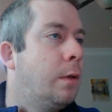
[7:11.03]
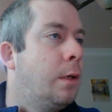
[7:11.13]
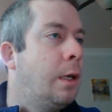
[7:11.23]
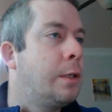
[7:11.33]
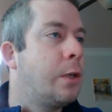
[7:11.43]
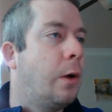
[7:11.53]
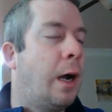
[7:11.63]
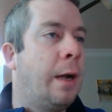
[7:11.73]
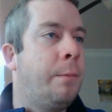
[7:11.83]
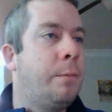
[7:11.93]
And so
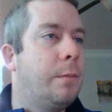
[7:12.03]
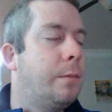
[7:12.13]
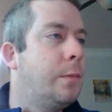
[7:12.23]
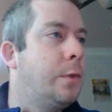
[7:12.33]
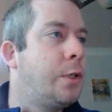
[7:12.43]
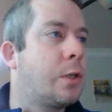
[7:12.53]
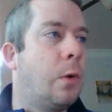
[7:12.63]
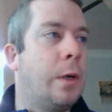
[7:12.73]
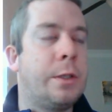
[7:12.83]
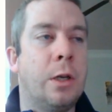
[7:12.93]
I'm just
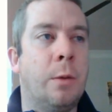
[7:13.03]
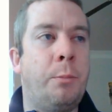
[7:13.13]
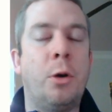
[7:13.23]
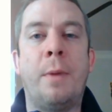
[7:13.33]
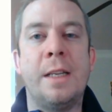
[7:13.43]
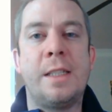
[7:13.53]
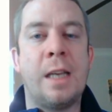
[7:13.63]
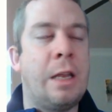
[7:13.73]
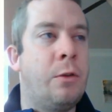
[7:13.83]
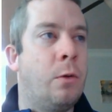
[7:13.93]
going to put my
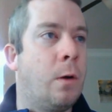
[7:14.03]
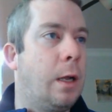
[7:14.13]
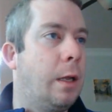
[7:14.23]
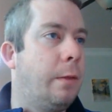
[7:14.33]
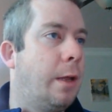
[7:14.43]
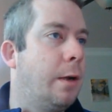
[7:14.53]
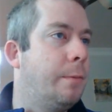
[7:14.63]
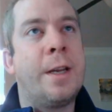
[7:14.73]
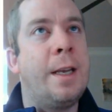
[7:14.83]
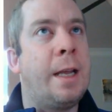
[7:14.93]
site URL in there.
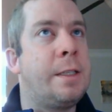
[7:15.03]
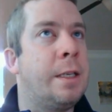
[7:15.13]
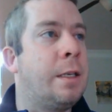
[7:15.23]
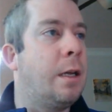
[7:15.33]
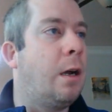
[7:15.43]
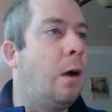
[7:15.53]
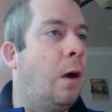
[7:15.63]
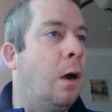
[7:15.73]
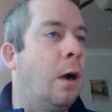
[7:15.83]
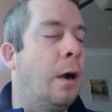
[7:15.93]
Connected
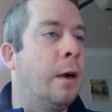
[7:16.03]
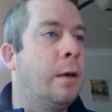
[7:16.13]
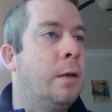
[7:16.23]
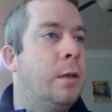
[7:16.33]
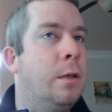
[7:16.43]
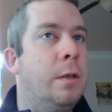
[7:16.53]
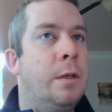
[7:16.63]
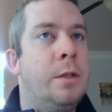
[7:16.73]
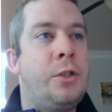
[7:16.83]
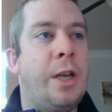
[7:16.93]
our
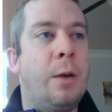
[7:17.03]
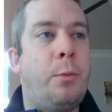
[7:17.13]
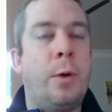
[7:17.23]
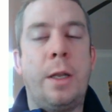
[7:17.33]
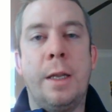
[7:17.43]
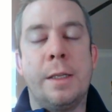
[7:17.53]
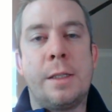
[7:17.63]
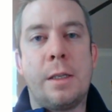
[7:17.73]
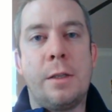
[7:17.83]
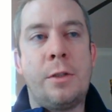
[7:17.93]
SharePoint
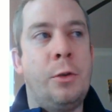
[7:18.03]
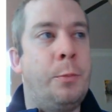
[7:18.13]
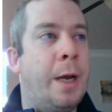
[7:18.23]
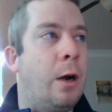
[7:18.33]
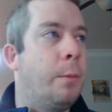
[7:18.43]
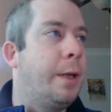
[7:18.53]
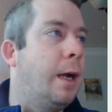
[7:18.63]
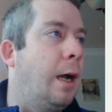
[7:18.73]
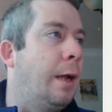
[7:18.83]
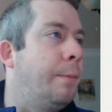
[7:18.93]
list to Power BI.
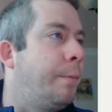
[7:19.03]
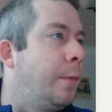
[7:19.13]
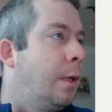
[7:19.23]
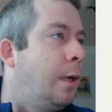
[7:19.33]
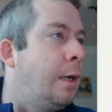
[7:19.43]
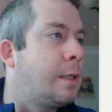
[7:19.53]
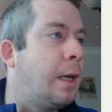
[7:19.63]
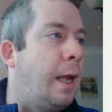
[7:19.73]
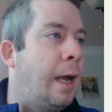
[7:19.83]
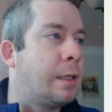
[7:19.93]
And it's going
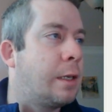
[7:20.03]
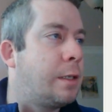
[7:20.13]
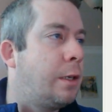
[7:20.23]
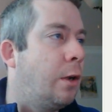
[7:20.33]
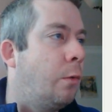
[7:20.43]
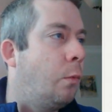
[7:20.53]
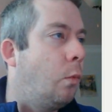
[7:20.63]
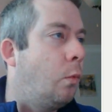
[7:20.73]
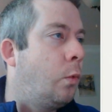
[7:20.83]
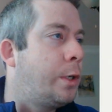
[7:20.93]
to ask us, you know,
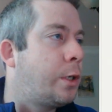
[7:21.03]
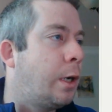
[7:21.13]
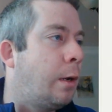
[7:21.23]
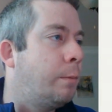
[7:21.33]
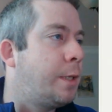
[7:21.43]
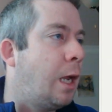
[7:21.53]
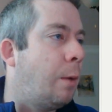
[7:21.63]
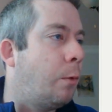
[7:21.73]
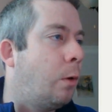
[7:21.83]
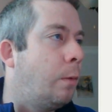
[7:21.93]
which
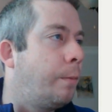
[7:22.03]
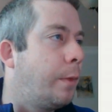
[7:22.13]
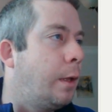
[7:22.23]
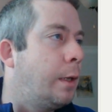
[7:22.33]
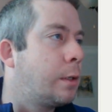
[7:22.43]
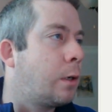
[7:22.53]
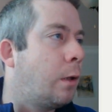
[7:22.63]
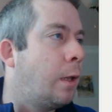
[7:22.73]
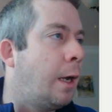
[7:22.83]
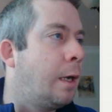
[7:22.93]
table, it's called
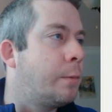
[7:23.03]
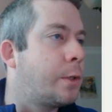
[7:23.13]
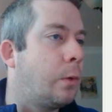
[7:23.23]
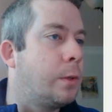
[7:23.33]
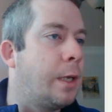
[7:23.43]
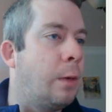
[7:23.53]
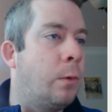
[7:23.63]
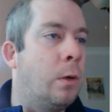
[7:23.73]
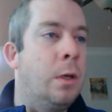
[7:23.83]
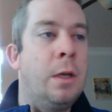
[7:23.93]
the item sold
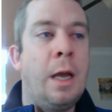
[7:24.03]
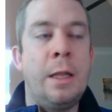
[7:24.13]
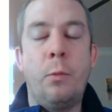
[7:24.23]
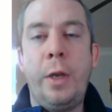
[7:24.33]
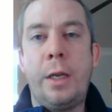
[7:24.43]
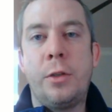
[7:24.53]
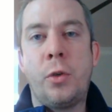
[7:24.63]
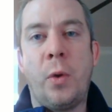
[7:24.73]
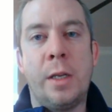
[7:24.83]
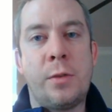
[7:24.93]
table, and then we could
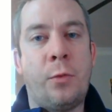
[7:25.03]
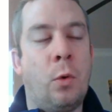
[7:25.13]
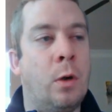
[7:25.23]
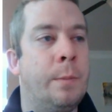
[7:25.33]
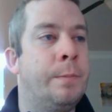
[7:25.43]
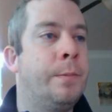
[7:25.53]
transform